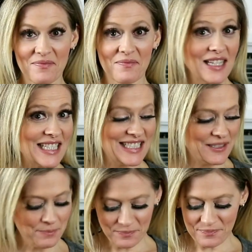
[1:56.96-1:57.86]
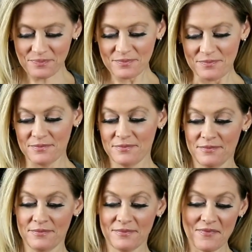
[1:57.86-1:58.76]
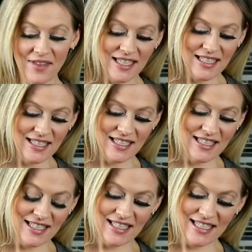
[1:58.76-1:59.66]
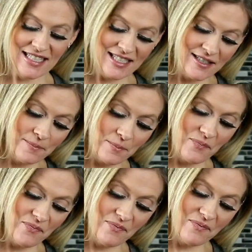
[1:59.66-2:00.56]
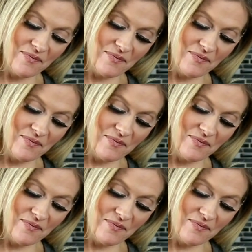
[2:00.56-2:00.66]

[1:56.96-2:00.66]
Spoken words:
So let's begin with using a ½ cup of mayonnaise.